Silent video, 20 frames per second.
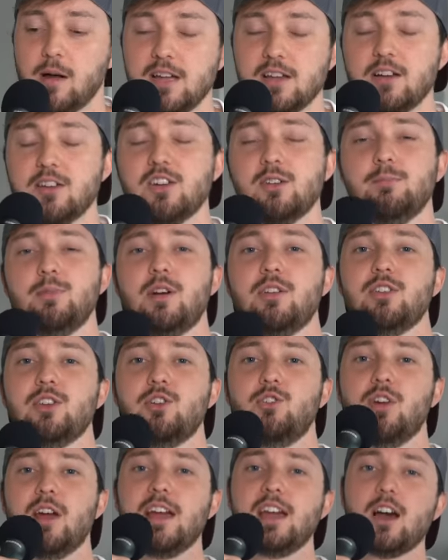My younger brother
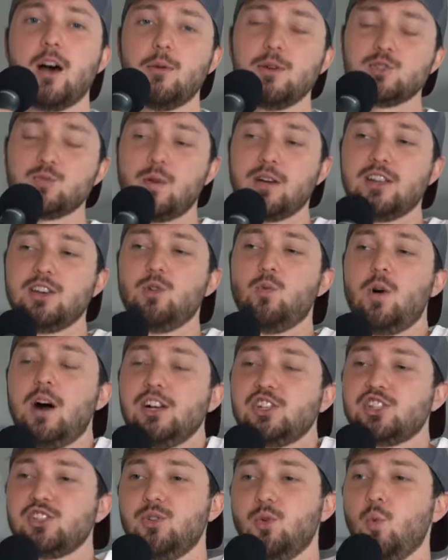Greg always wanted to
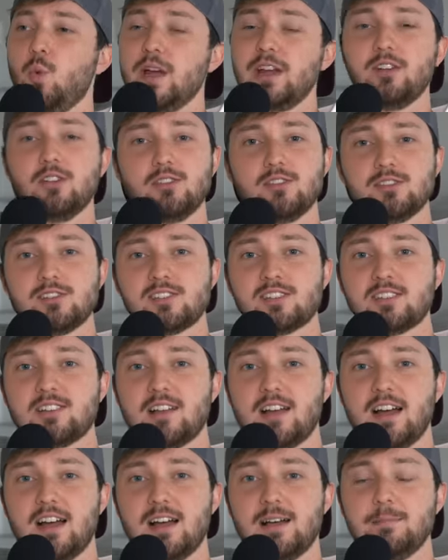watch The Wiggles.
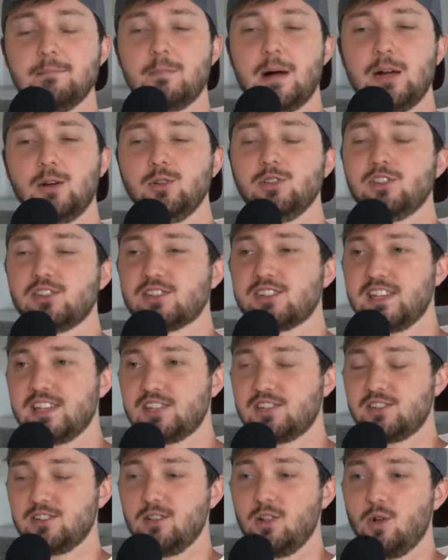My older
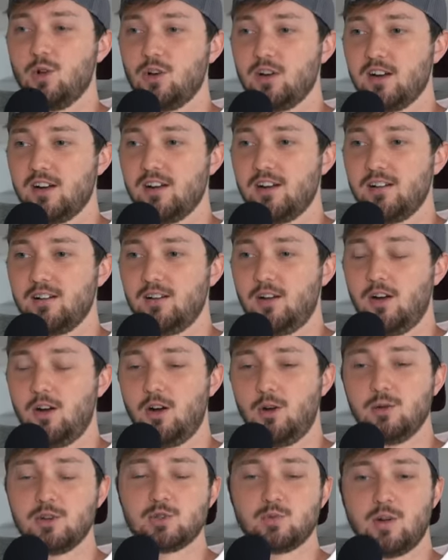sister Laura
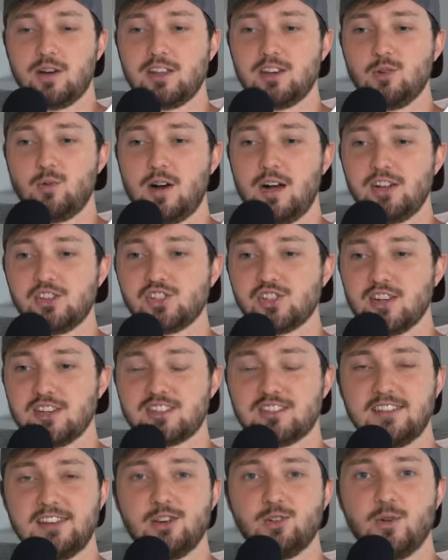always wanted to watch A
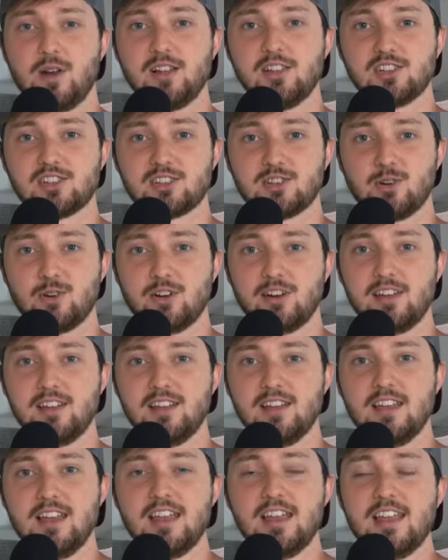Cinderella
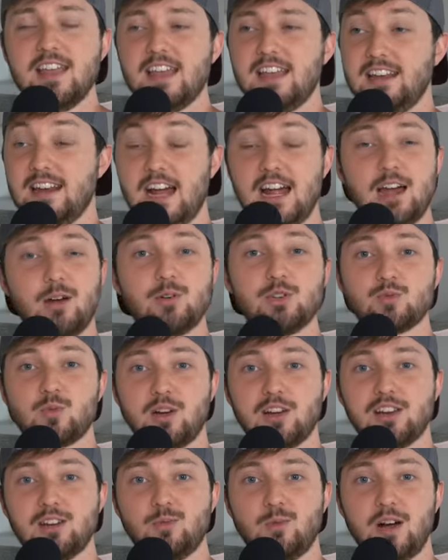Story, and I always
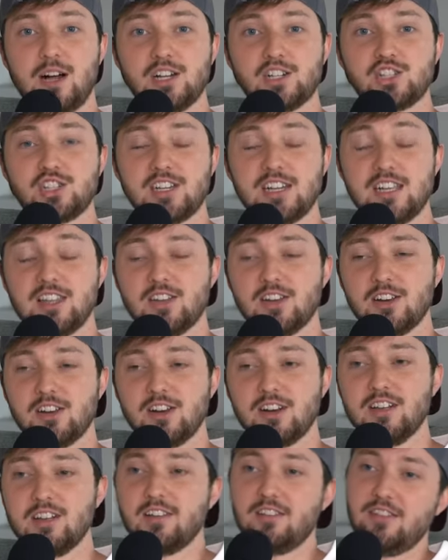wanted to watch
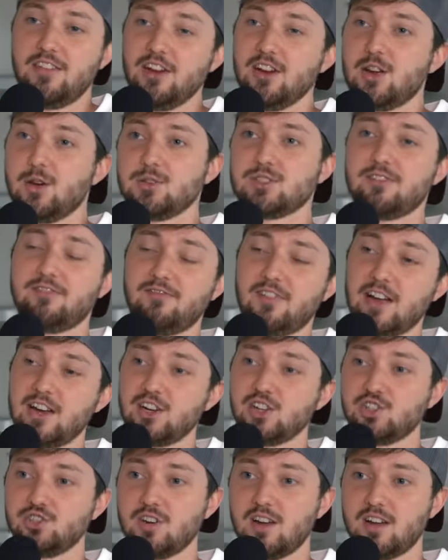either There Goes a
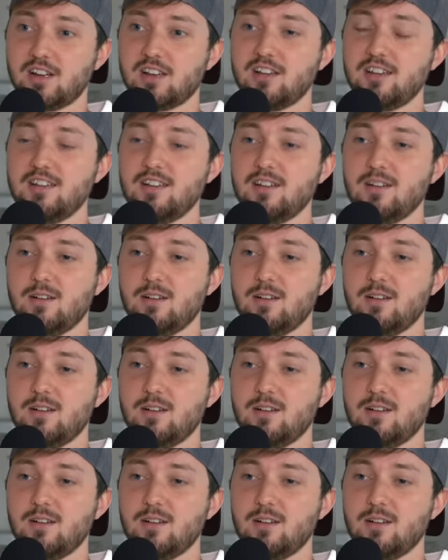Fire Truck